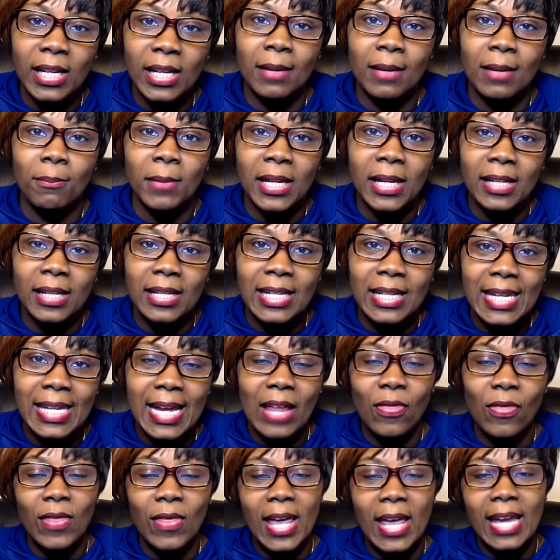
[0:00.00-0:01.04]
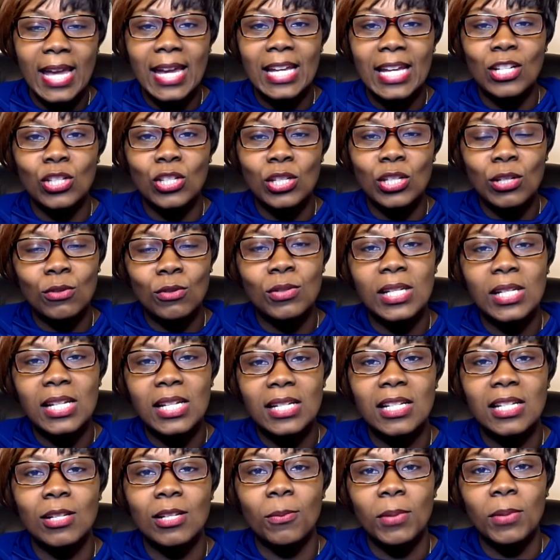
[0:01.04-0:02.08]
and Mina yet, they can use it
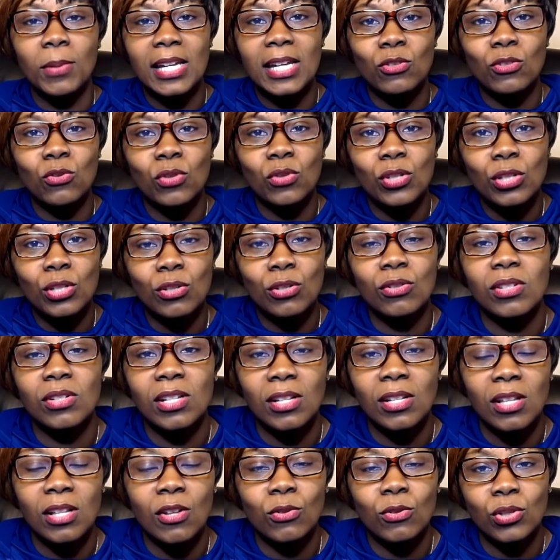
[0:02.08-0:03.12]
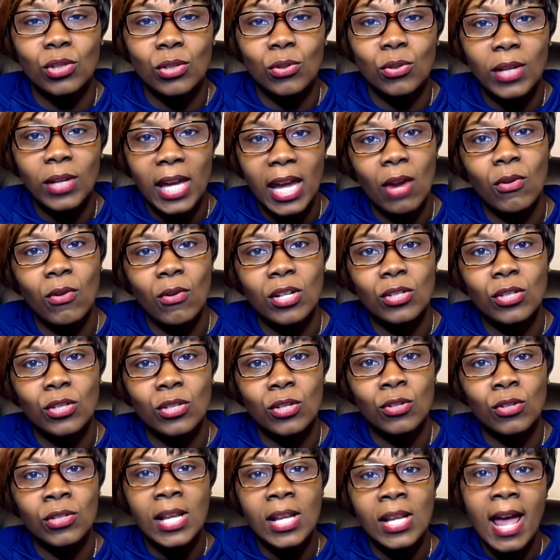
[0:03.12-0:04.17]
to be introduced to those two
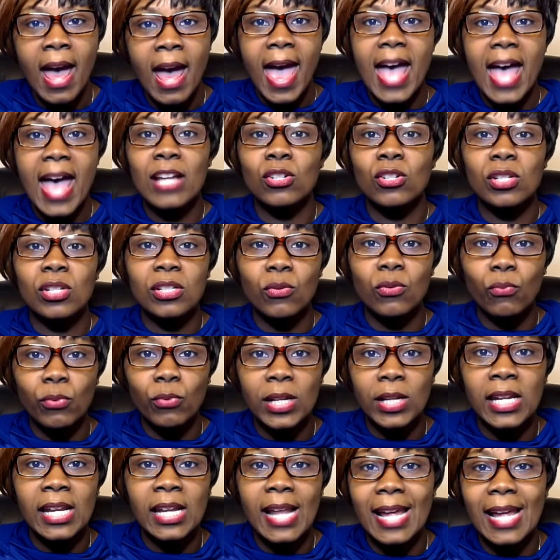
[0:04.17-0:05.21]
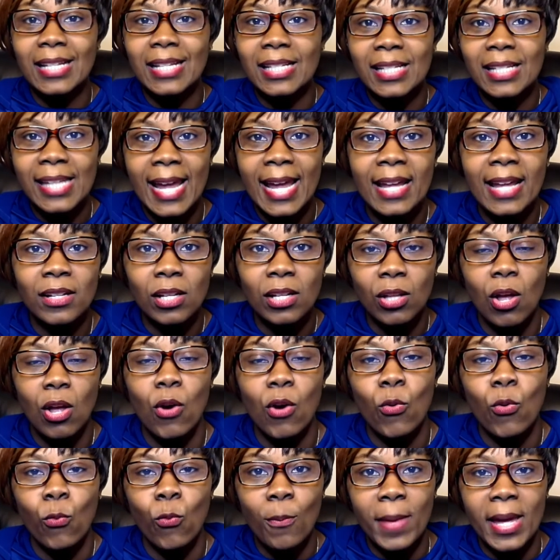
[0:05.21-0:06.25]
characters and just read a
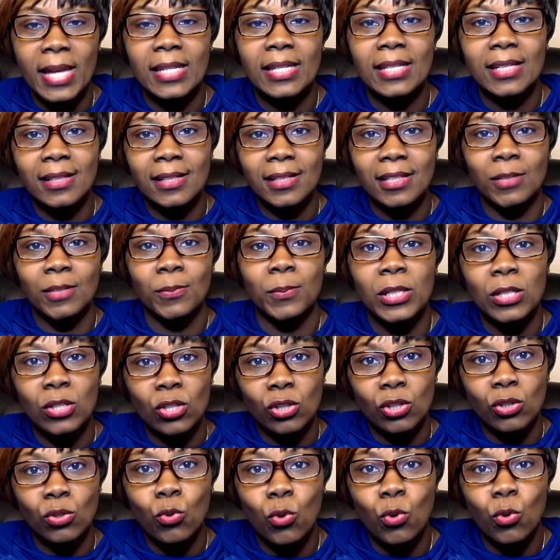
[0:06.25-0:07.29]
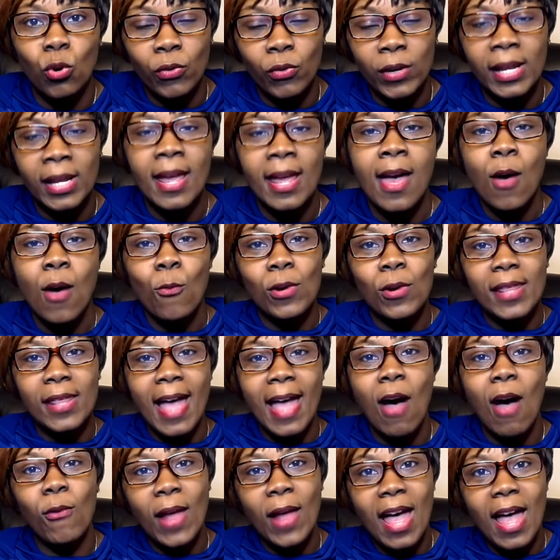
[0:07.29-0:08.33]
standalone romantic suspense story
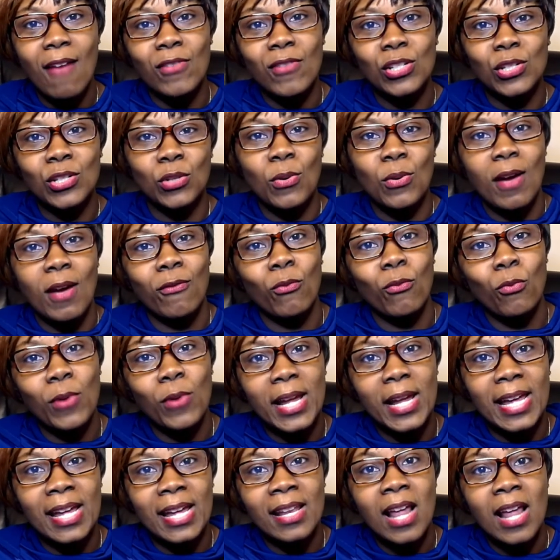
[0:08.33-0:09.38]
without having to have read